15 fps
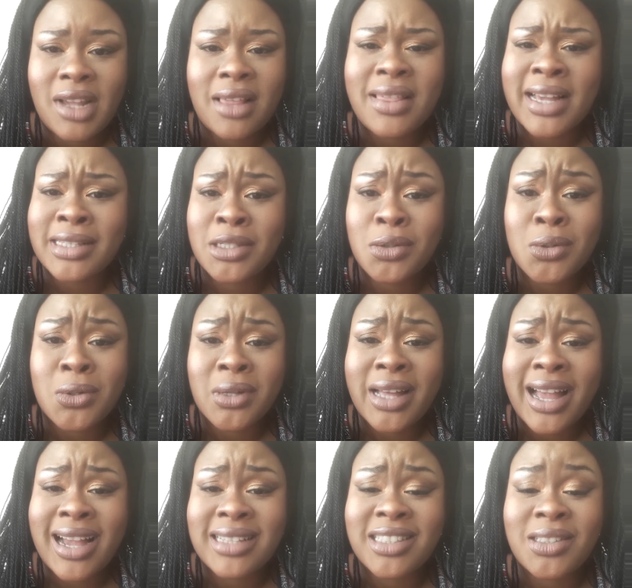that's all
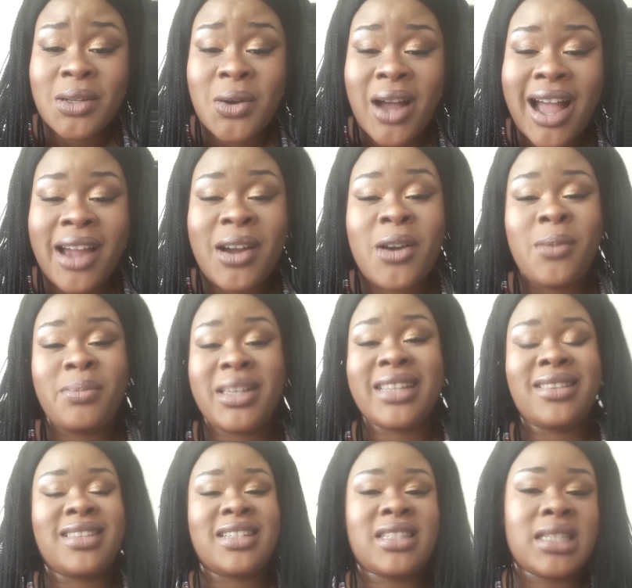guys so i hope
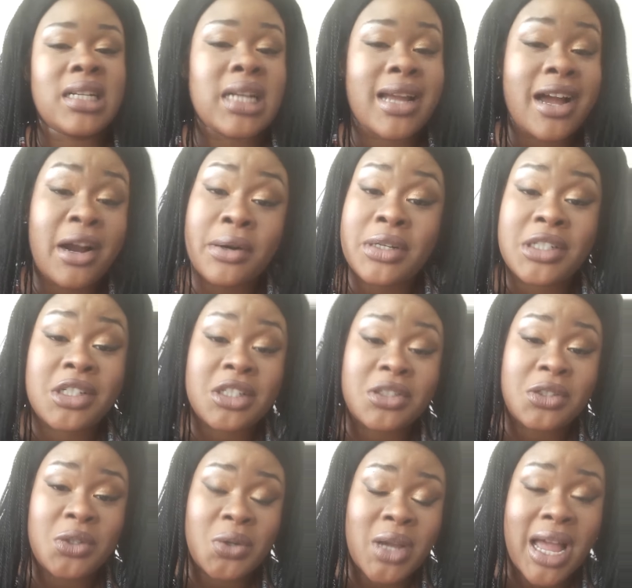that this
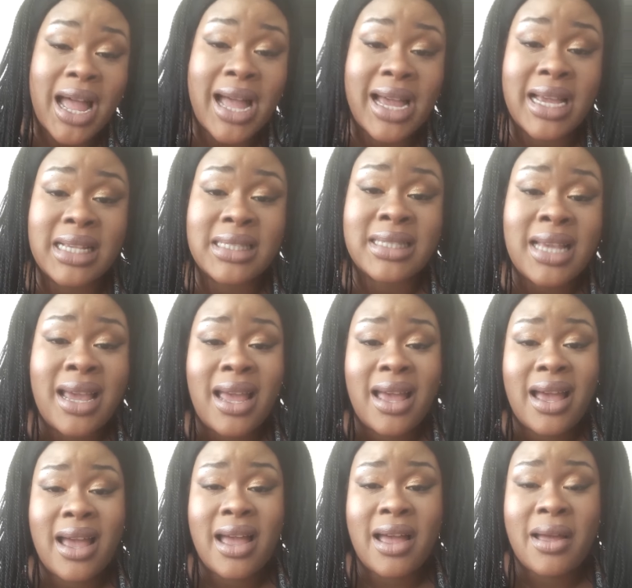encourages you guys
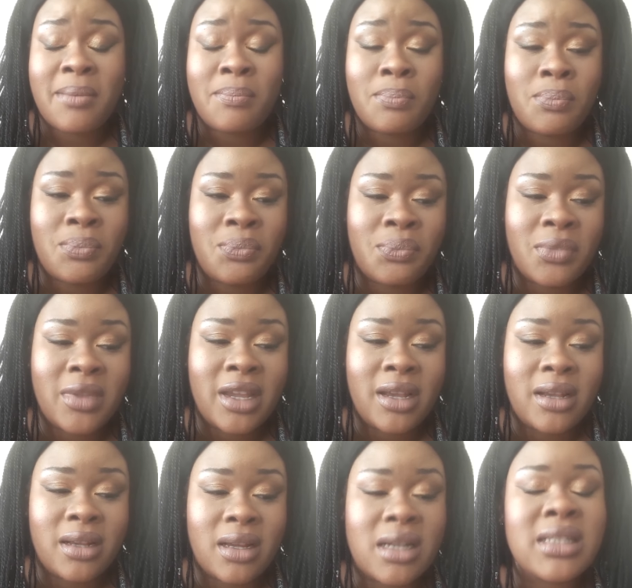um
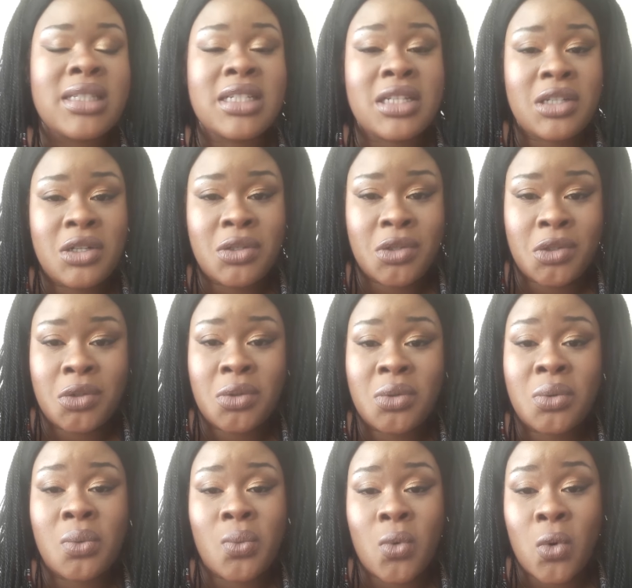continue
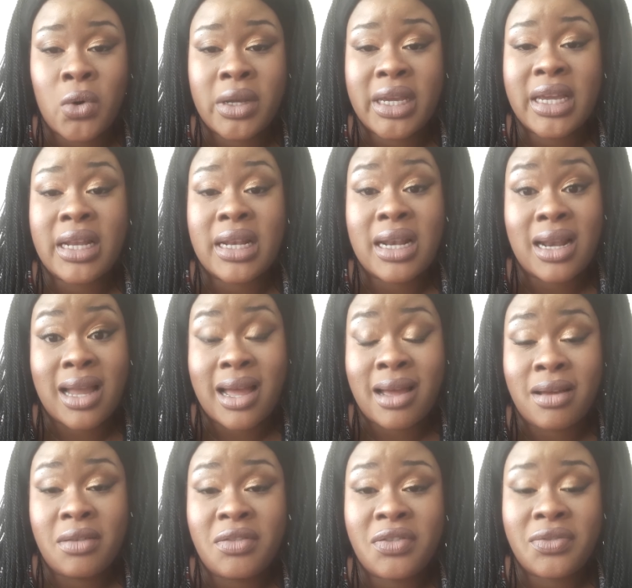to walk in
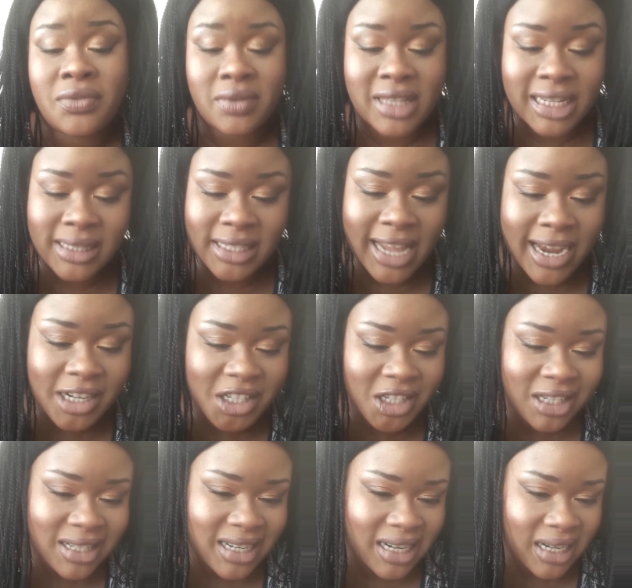love that's
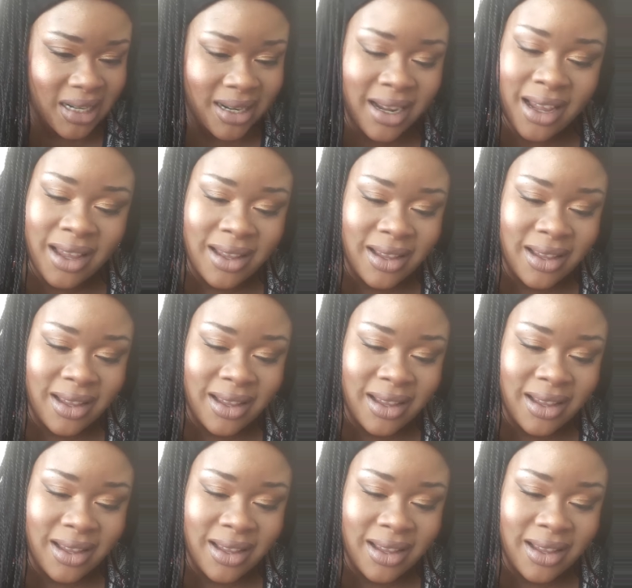actually